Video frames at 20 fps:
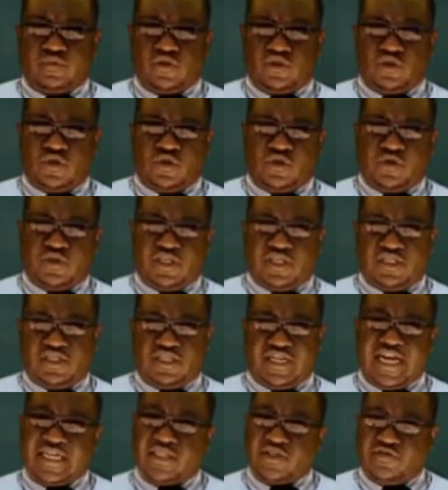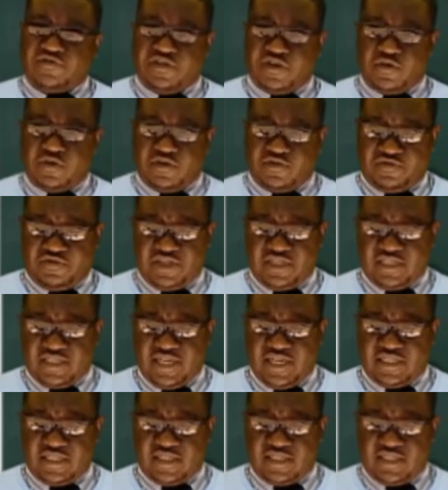So the structure of a
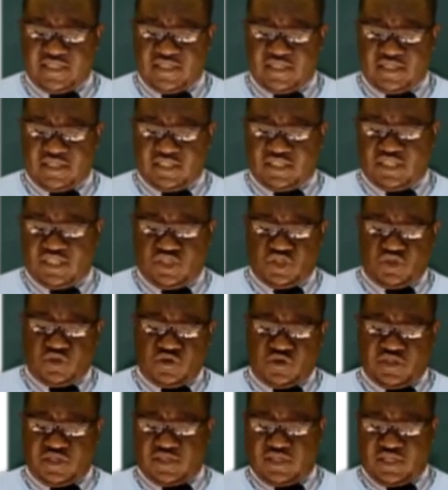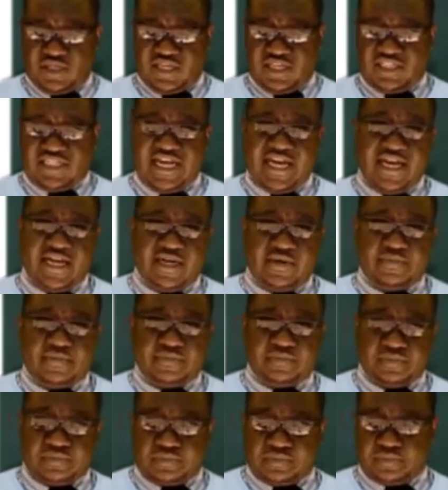convex lens is shown in the diagram.
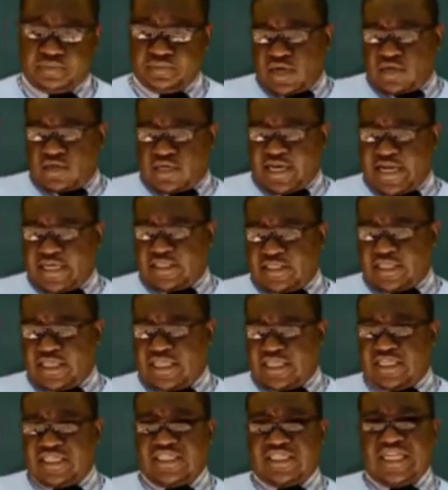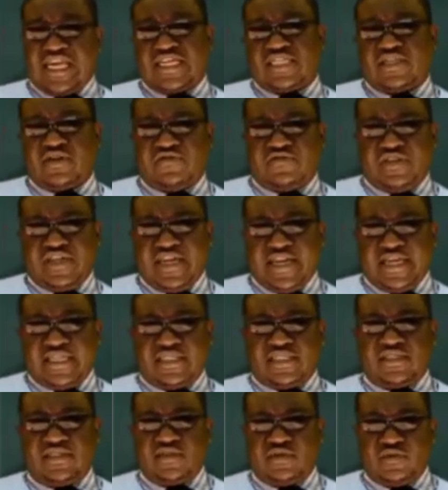Right in the center of the
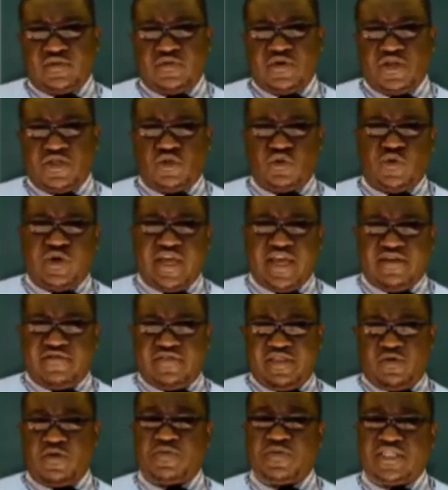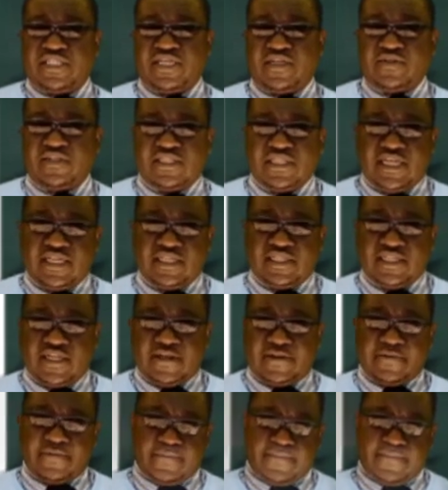lens, we do have the optical center.